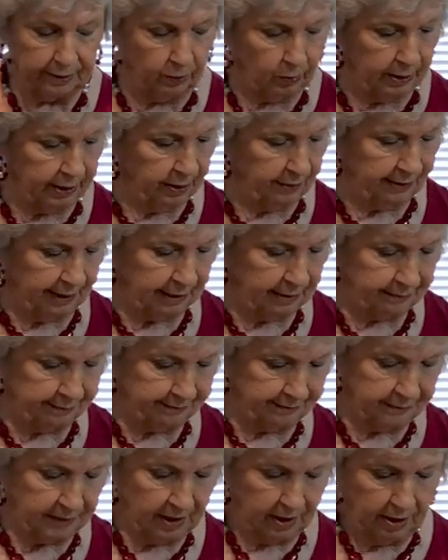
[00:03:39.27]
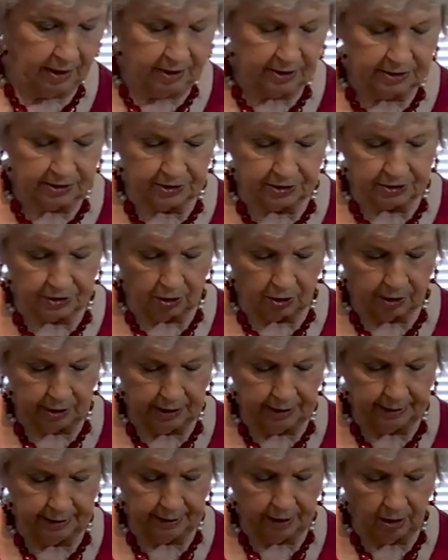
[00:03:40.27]
Well, that
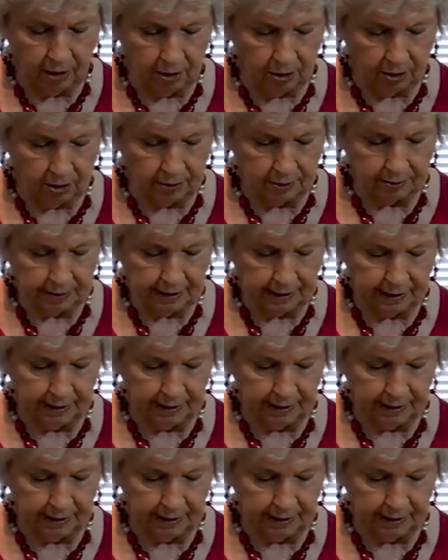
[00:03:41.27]
started it all.